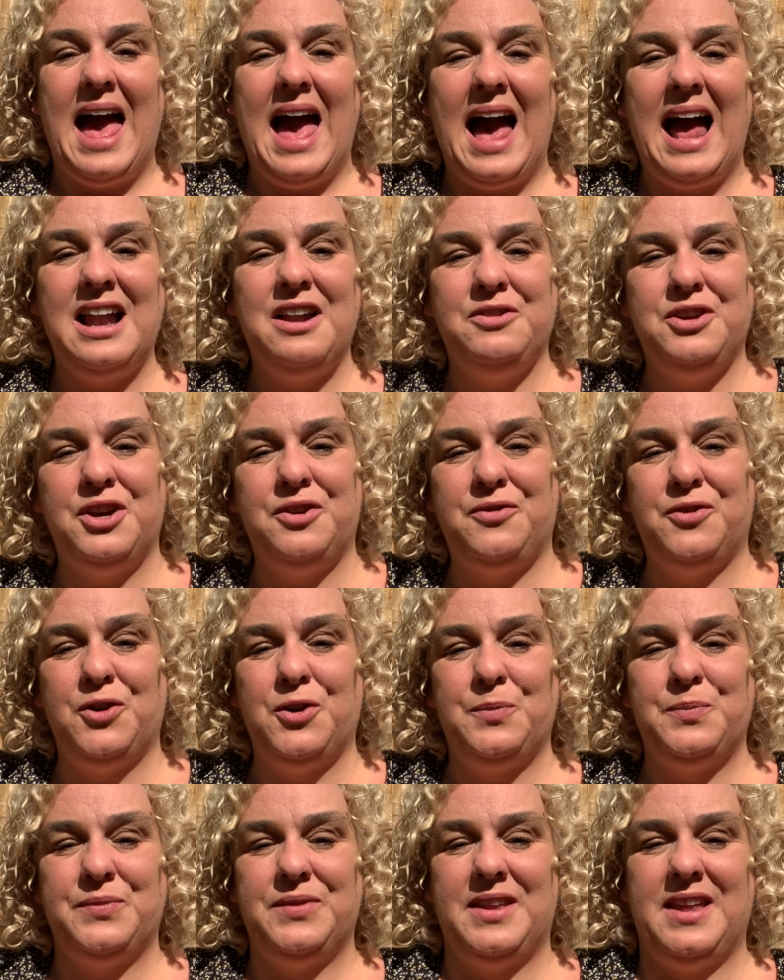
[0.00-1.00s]
Hello Year
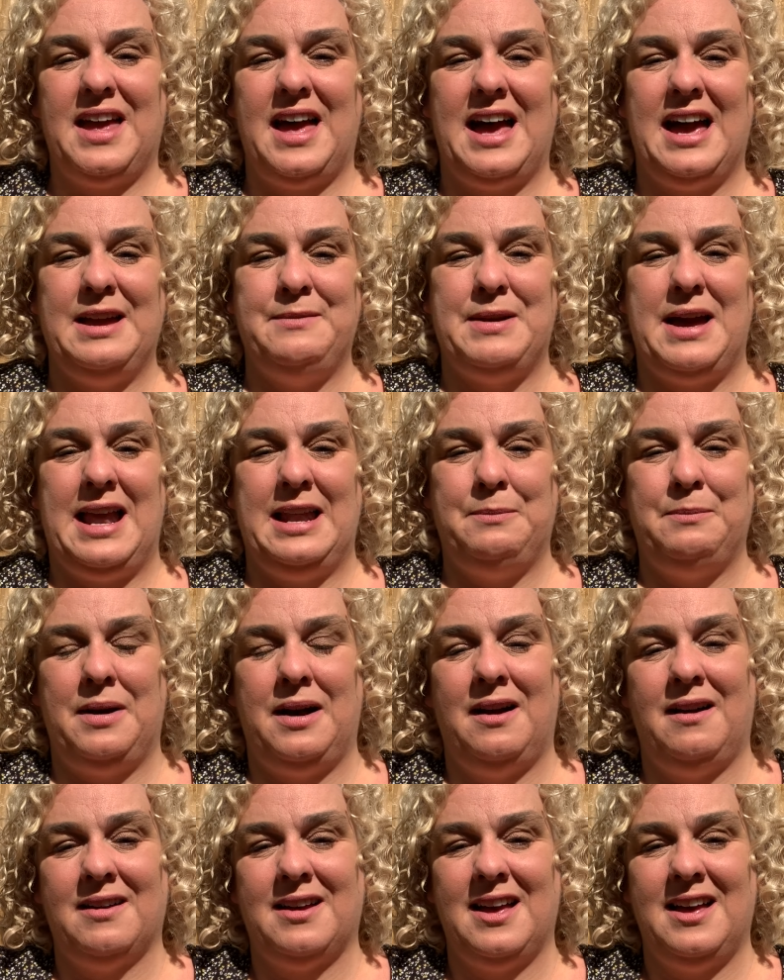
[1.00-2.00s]
4, I'm Ellen
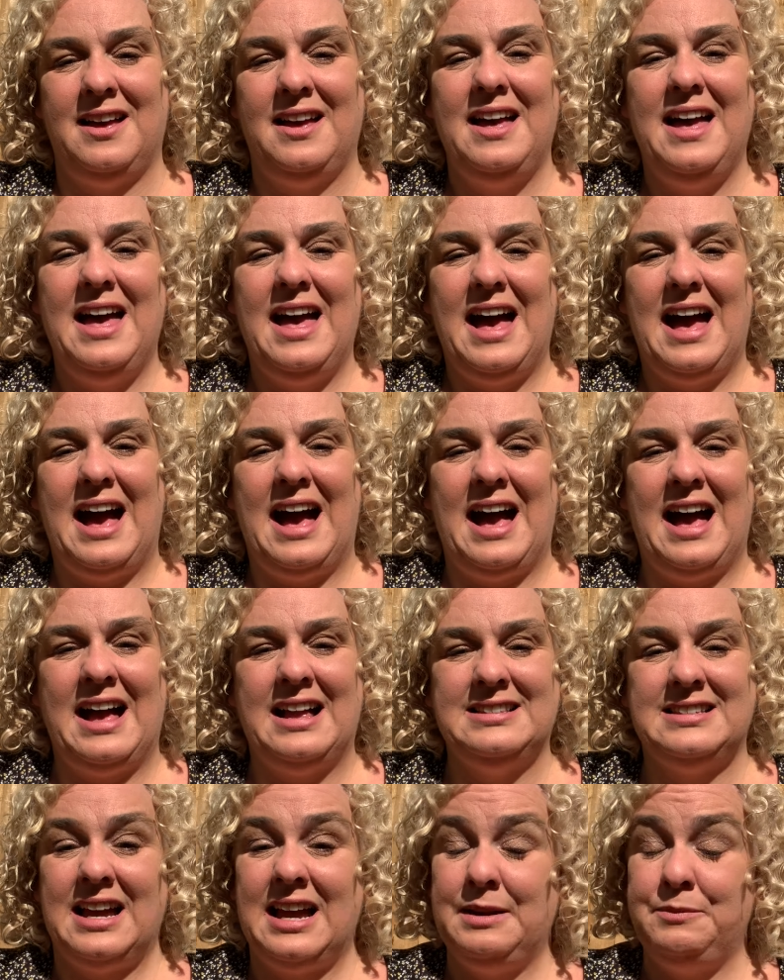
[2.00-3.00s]
Parker
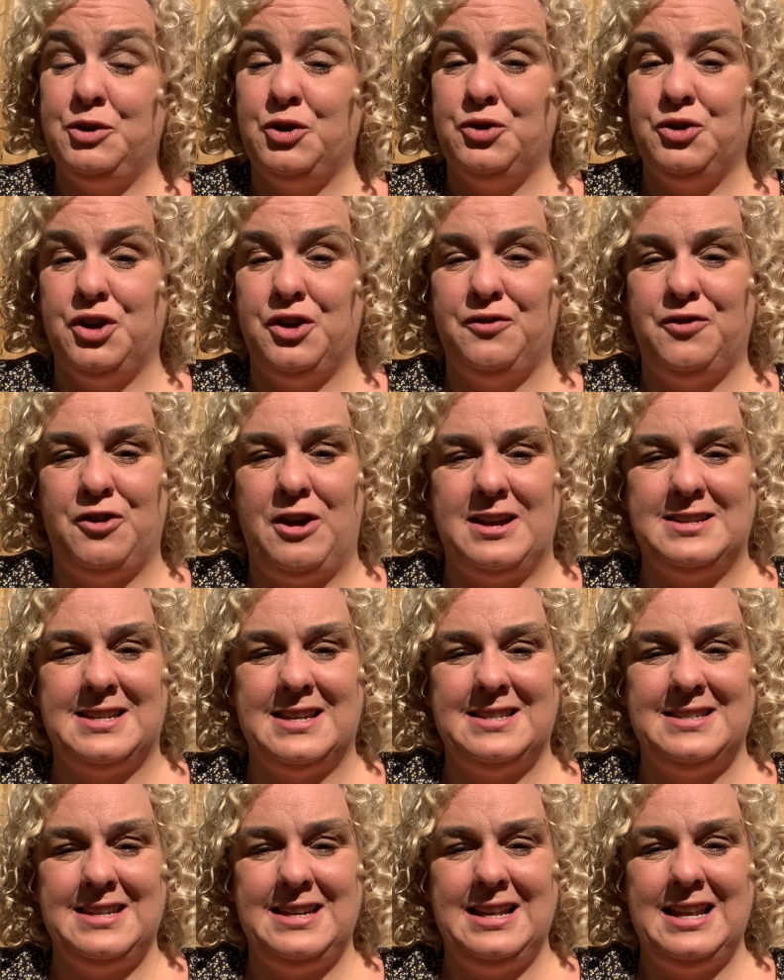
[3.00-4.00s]
and I'm your Year 4
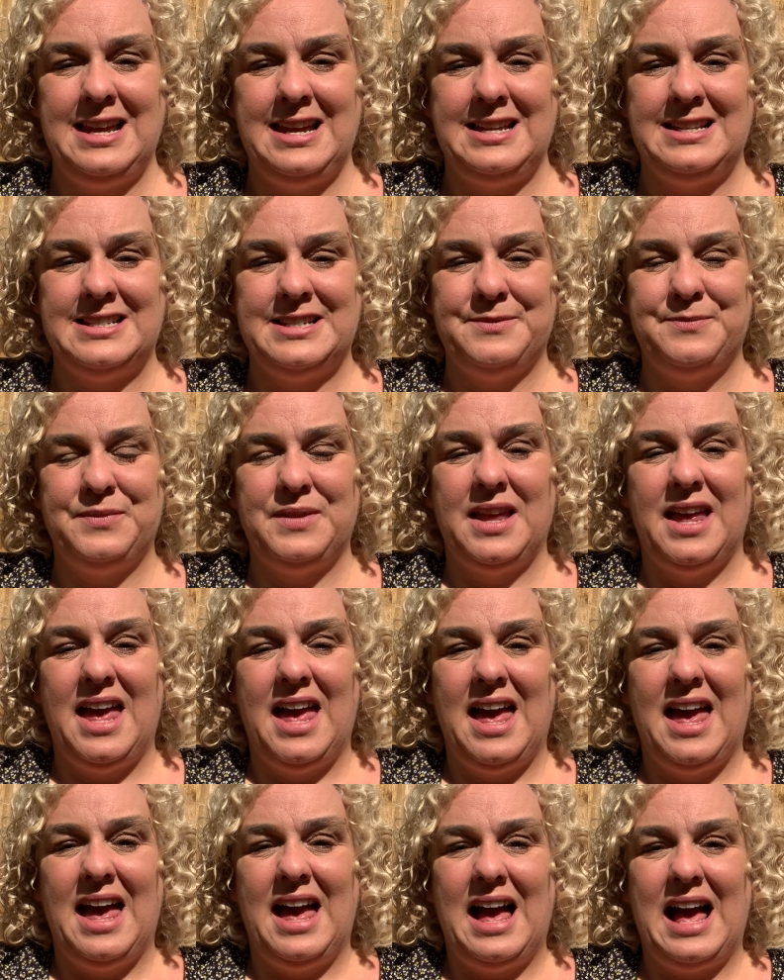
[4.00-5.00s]
SSC lead.
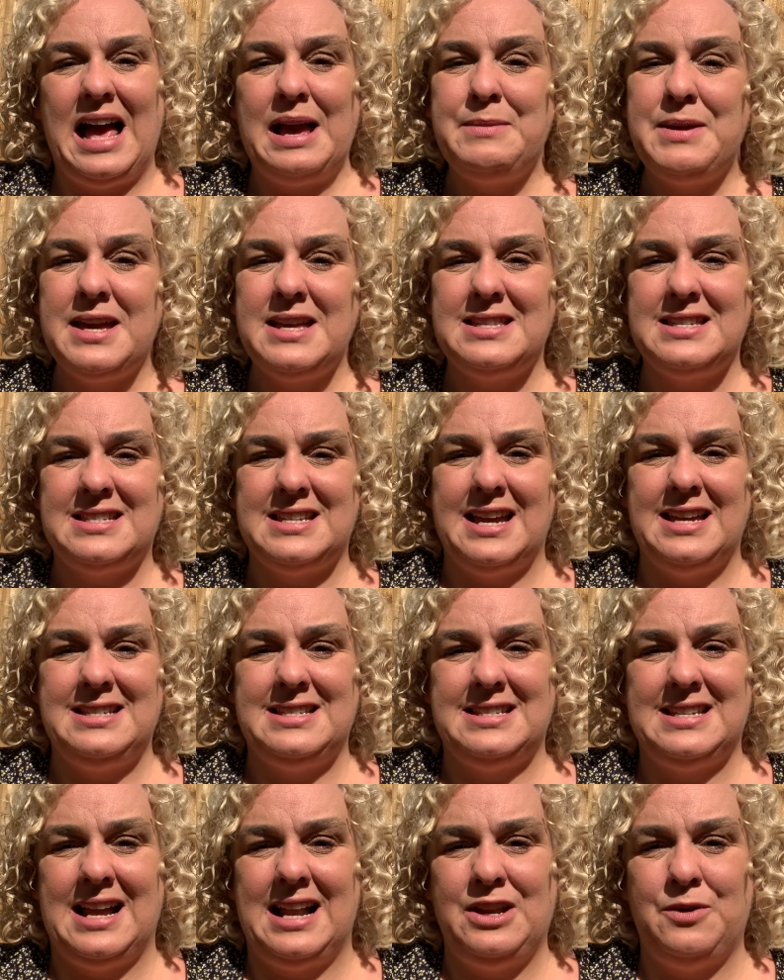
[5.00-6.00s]
I'm here today
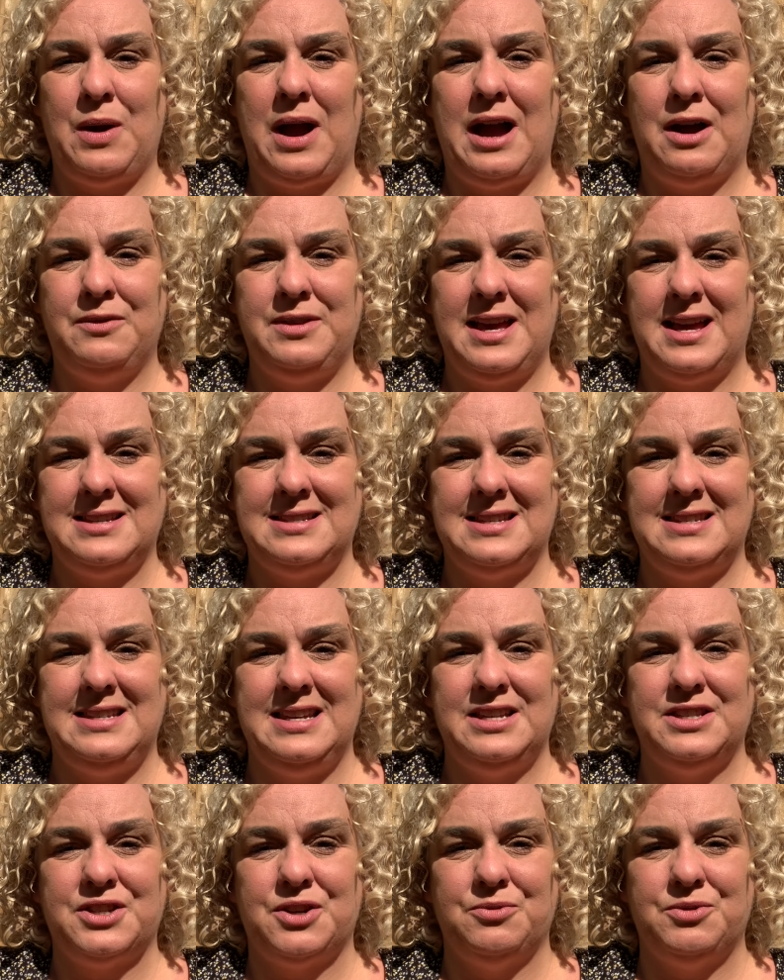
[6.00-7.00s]
to tell you how the
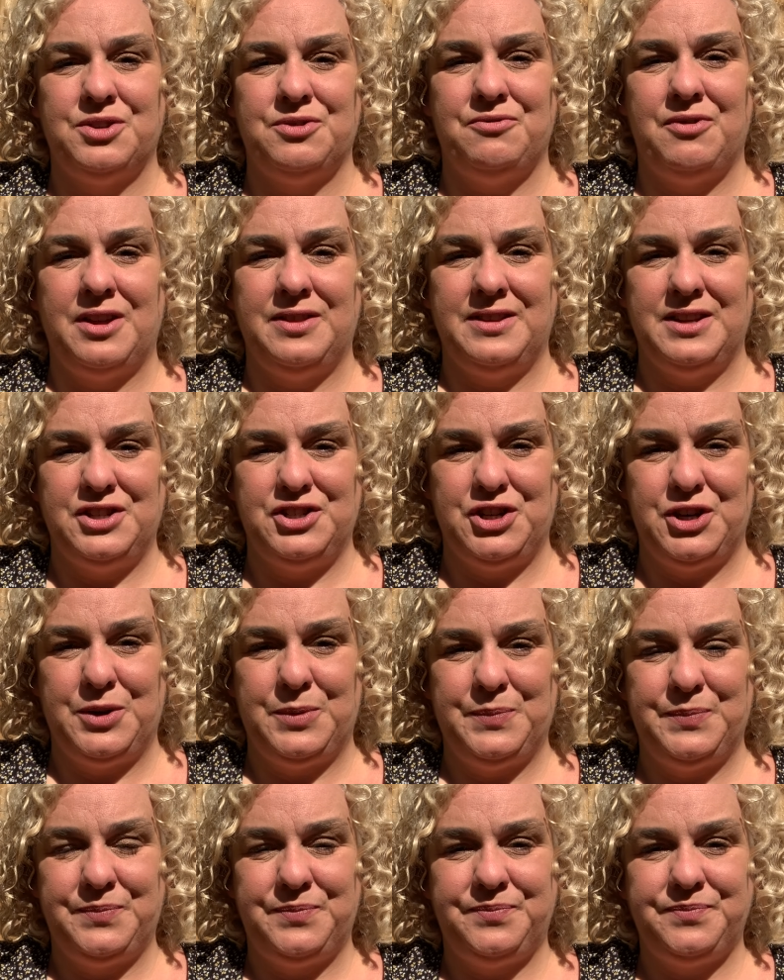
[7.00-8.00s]
SSC is going to run this year.